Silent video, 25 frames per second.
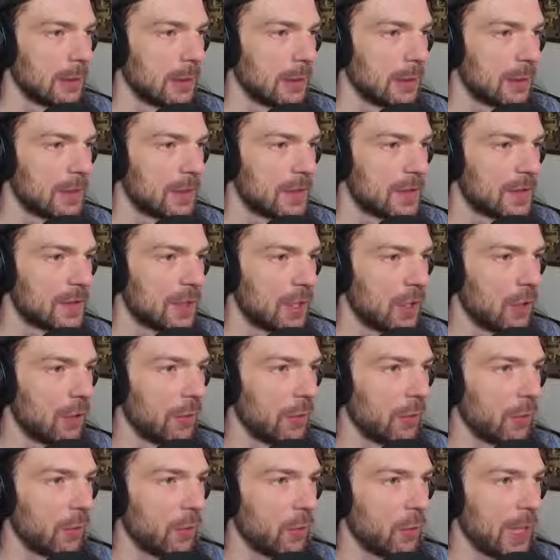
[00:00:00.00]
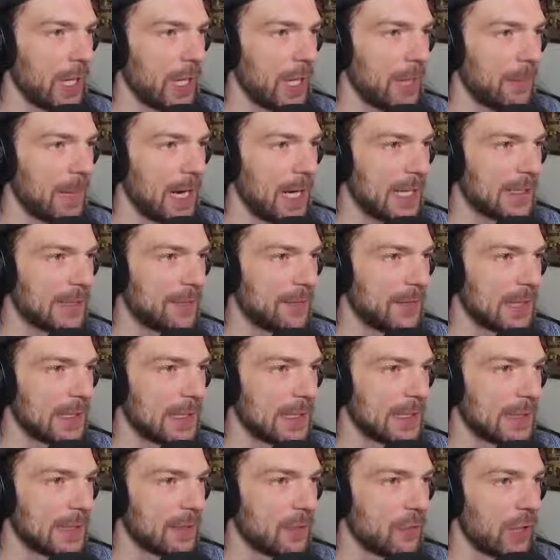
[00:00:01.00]
So when I'm
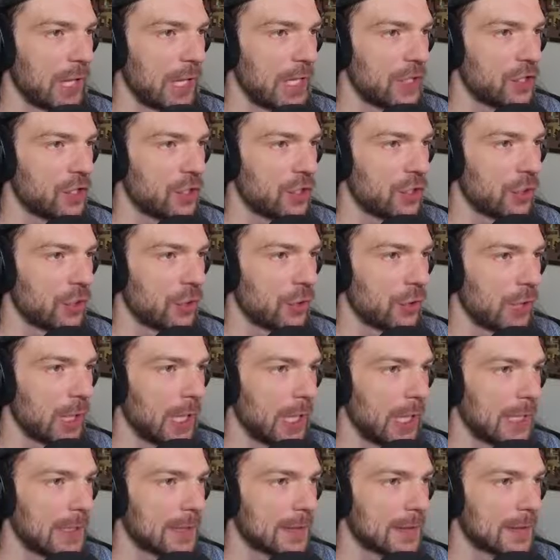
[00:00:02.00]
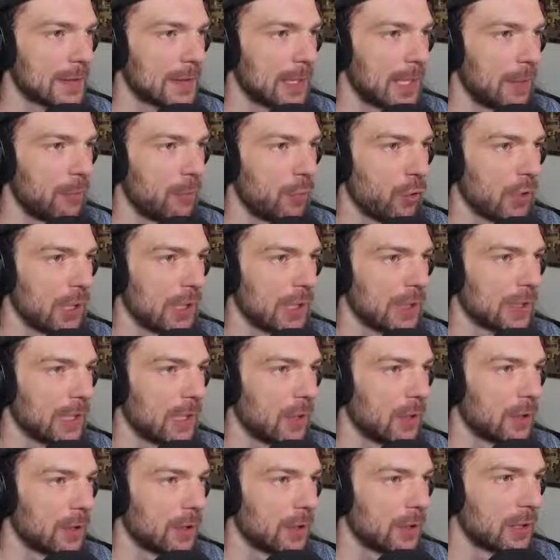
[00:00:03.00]
activating the ratio and I'm pulling
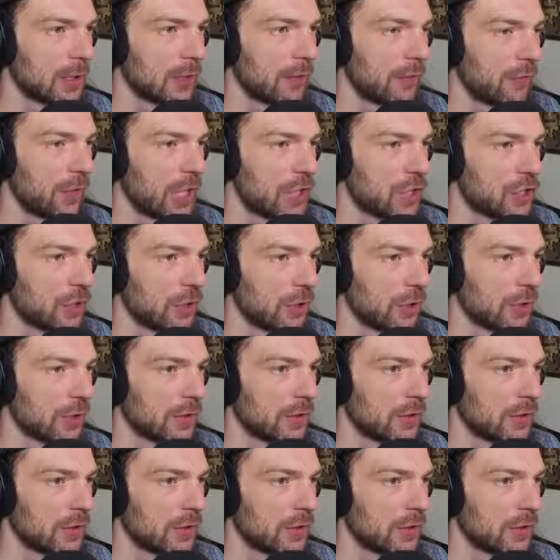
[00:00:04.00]
down the threshold,